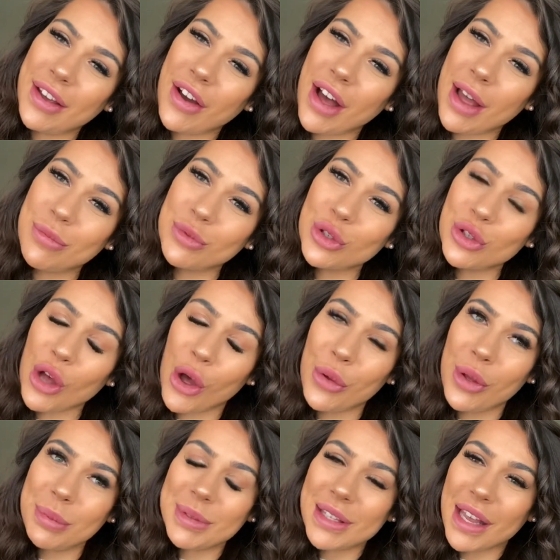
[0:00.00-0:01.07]
I'm so
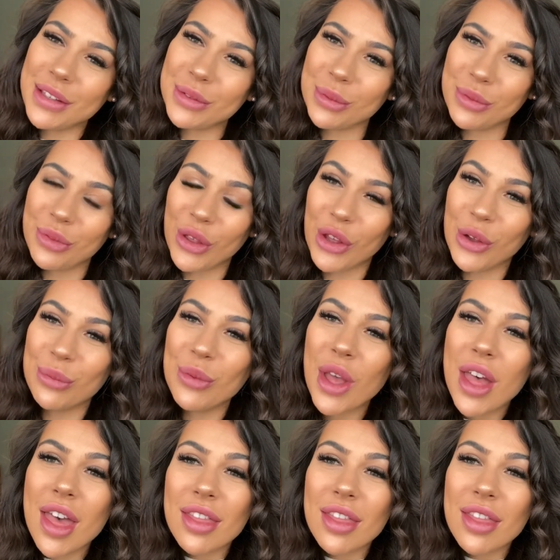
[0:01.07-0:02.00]
obsessed with them.